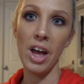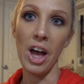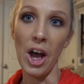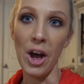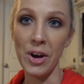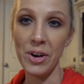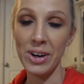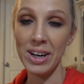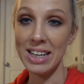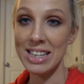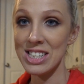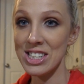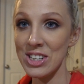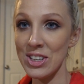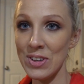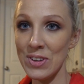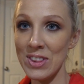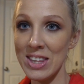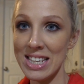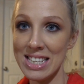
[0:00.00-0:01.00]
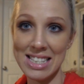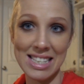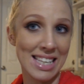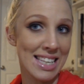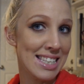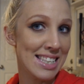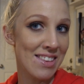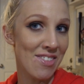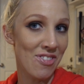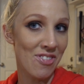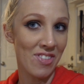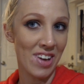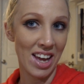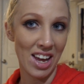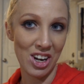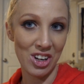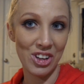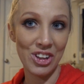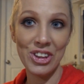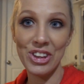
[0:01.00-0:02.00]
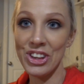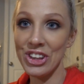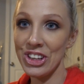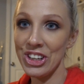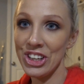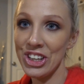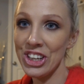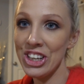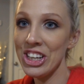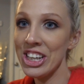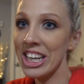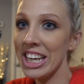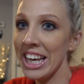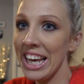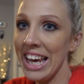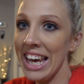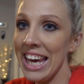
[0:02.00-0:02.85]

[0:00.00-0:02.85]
Alright, so this is the final look.